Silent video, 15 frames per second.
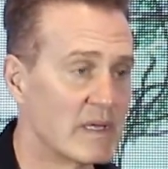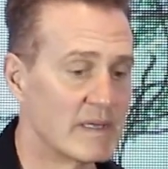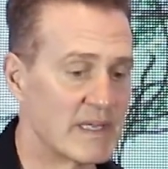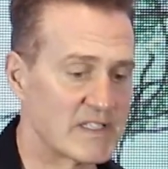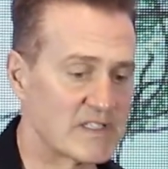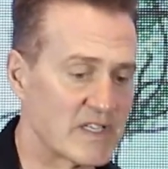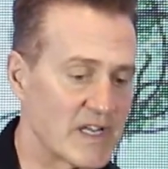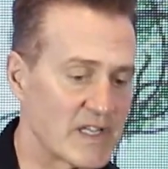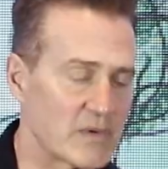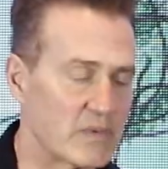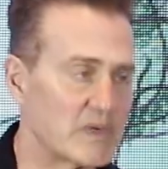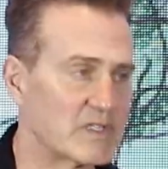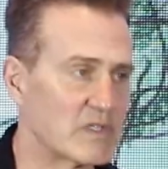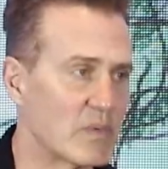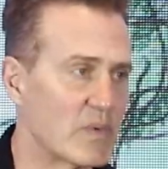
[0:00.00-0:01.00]
That's another
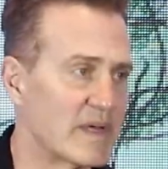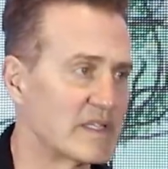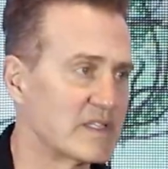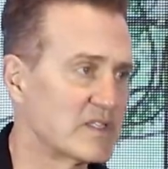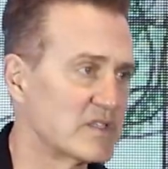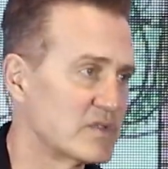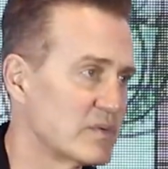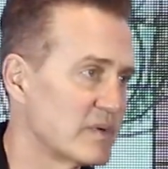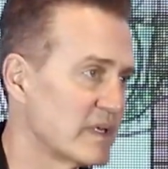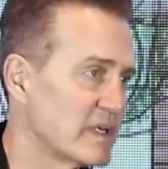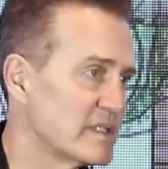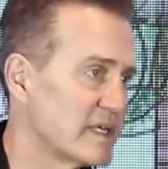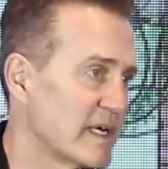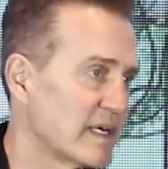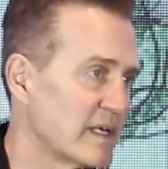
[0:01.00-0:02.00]
reason why this is
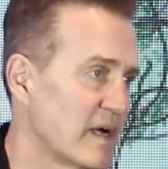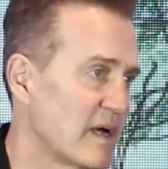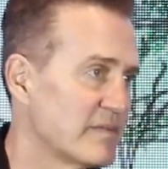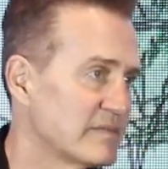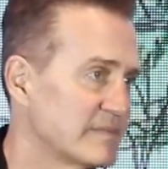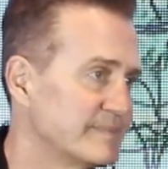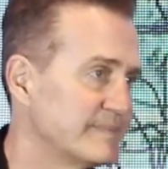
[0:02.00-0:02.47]
really taken off.